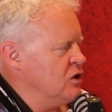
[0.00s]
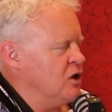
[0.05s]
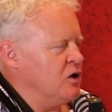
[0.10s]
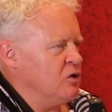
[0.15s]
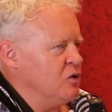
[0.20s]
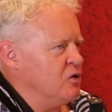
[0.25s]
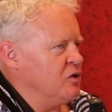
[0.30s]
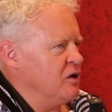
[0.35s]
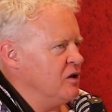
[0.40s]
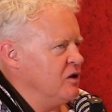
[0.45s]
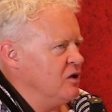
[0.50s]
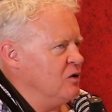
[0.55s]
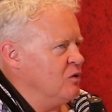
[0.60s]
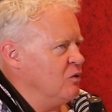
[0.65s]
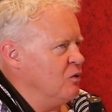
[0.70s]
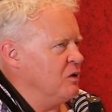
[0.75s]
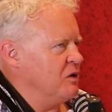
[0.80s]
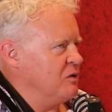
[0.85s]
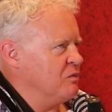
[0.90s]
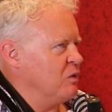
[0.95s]
No, you did. You
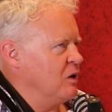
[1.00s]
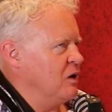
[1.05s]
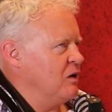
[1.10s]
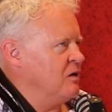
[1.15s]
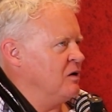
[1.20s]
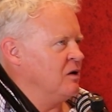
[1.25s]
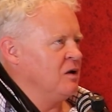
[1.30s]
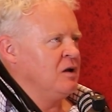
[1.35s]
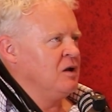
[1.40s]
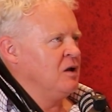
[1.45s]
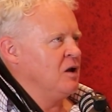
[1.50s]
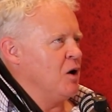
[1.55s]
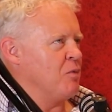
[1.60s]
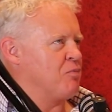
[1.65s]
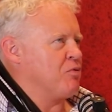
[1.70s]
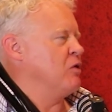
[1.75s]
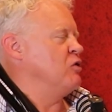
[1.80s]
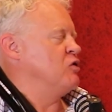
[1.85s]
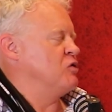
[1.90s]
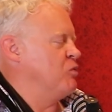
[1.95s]
always were
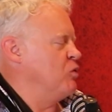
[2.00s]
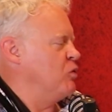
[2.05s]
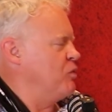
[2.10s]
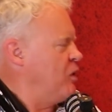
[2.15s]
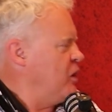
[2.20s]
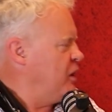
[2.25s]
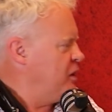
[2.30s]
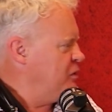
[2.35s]
approachable by.